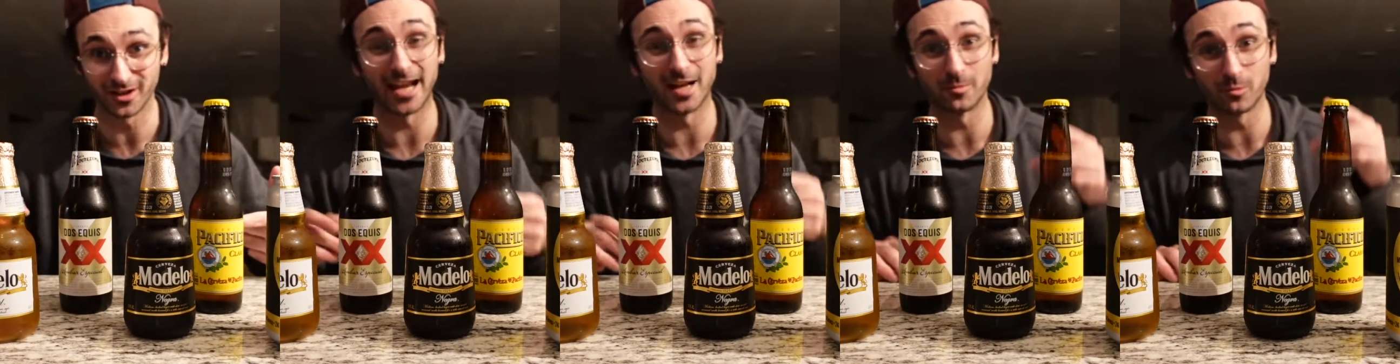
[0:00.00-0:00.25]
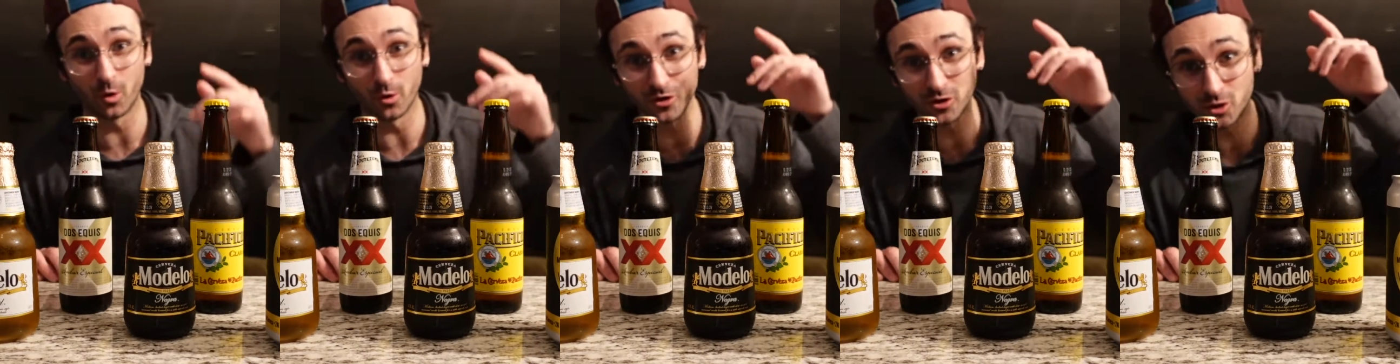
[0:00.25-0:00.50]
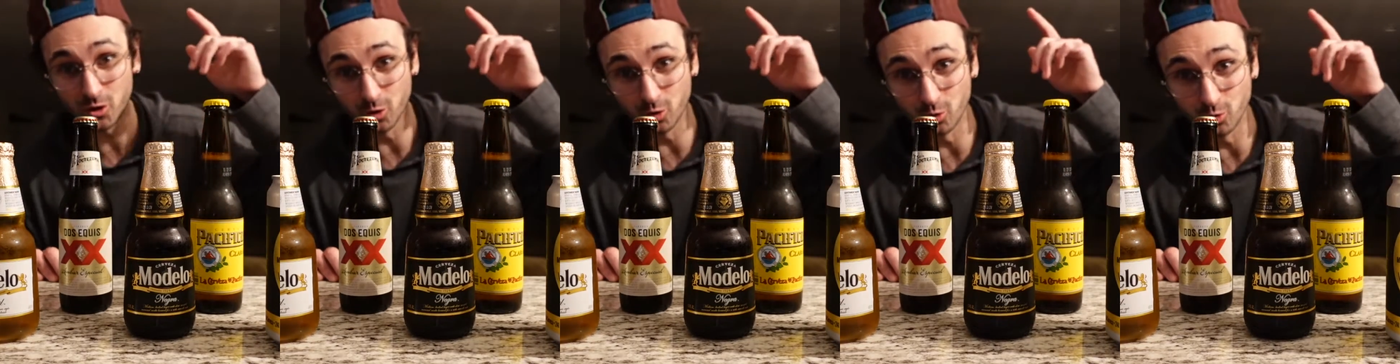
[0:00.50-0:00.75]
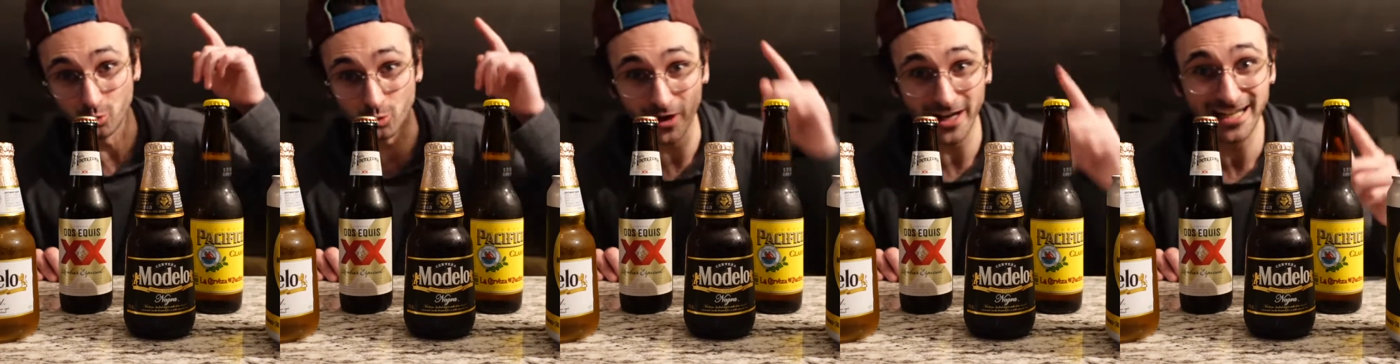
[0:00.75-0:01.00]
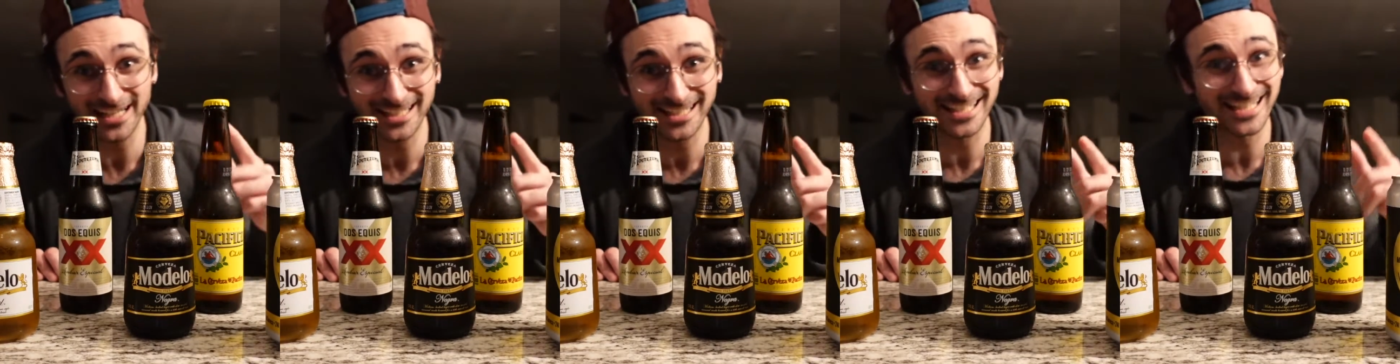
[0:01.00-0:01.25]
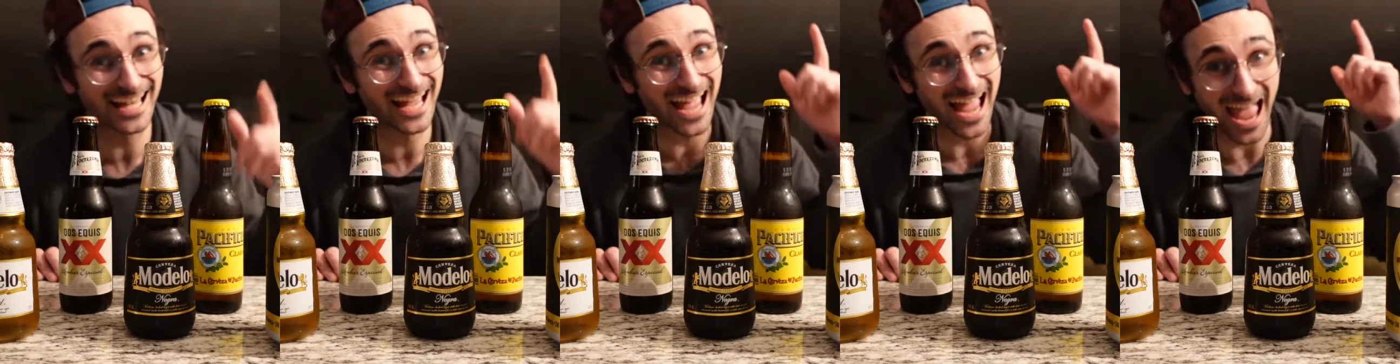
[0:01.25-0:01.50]
and I'm going to
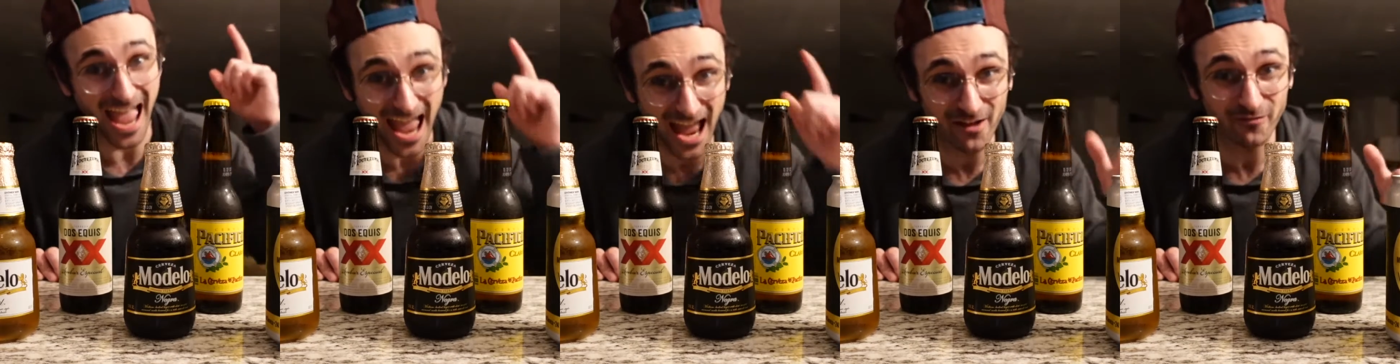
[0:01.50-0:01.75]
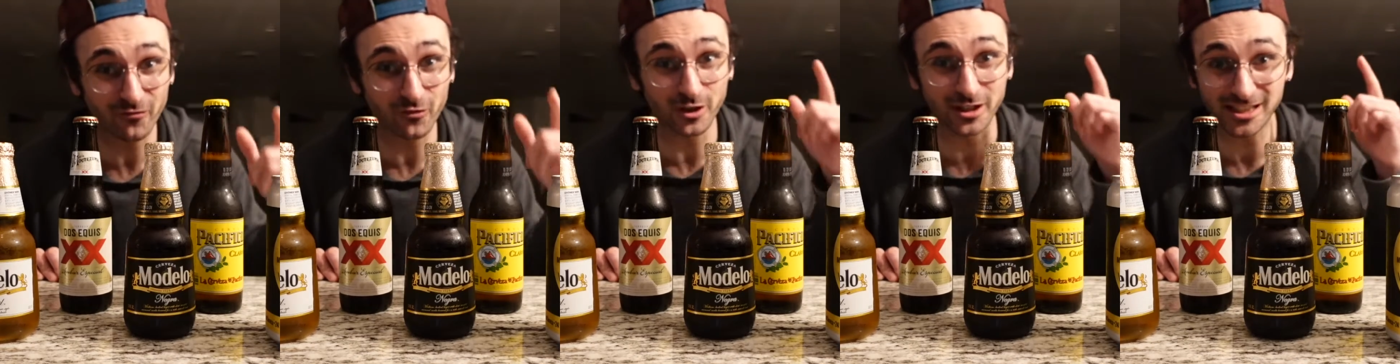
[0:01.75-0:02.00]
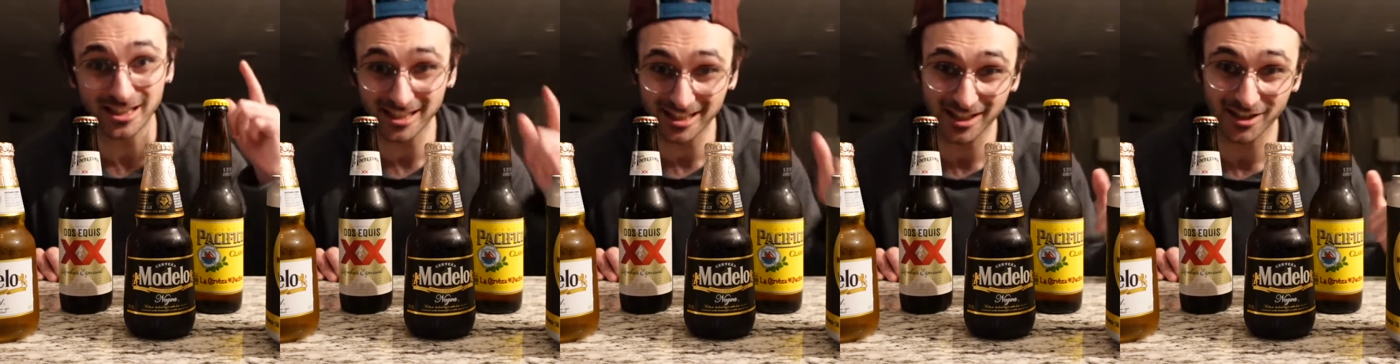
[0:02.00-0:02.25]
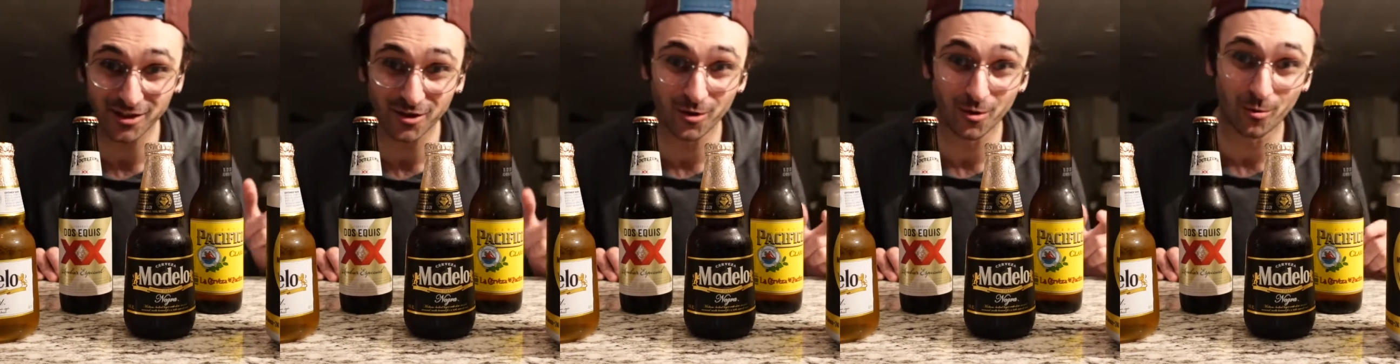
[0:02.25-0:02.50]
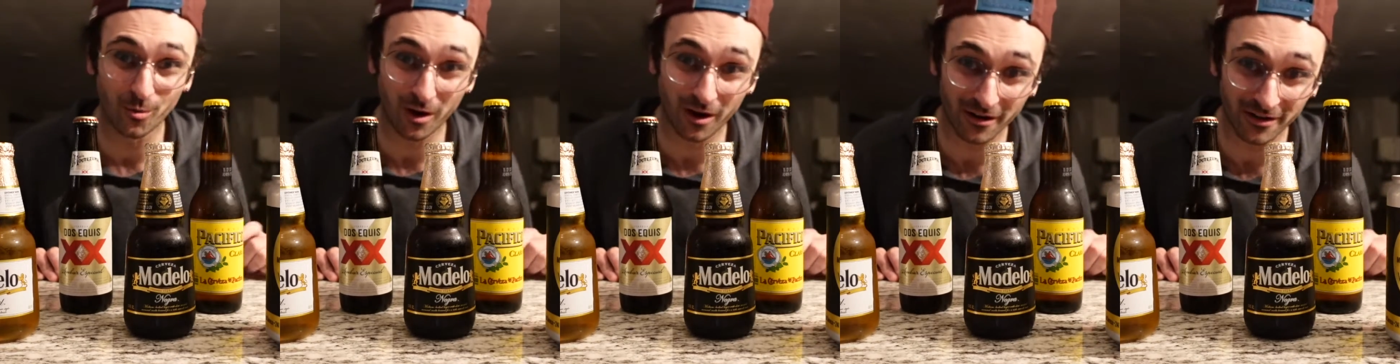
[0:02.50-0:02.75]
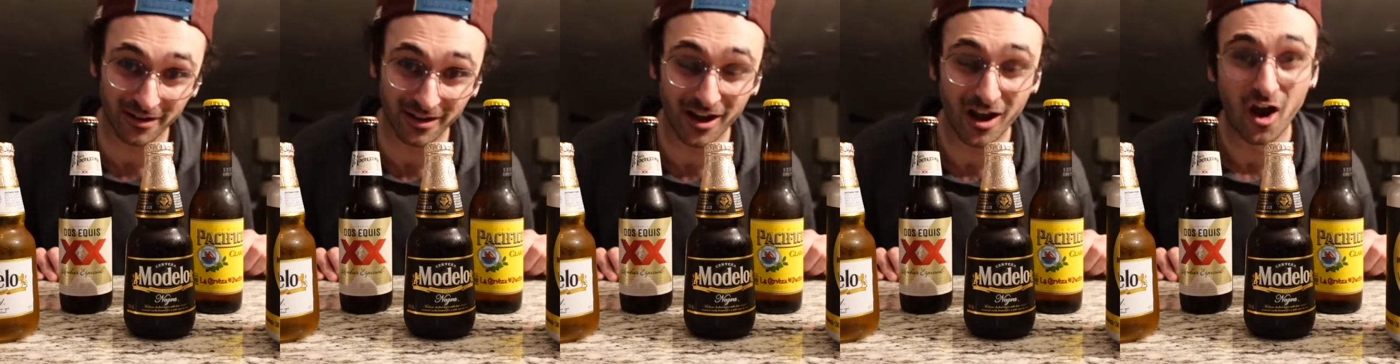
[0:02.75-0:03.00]
rate every single
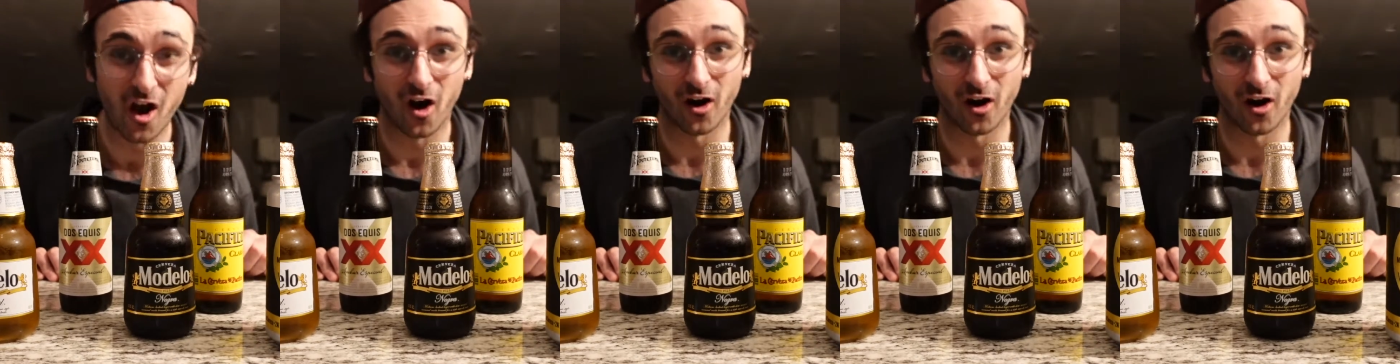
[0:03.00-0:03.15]
one